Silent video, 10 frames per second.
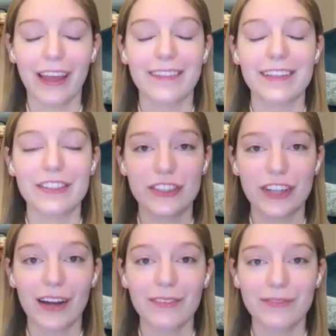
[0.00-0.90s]
and the
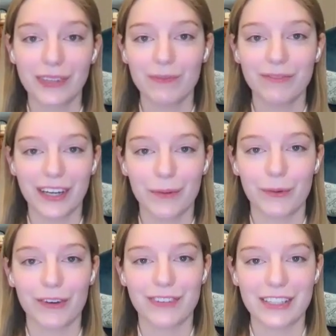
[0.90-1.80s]
John Philip Fair
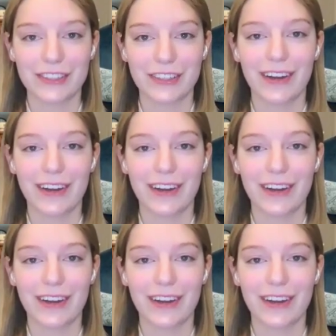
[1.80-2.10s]
Professor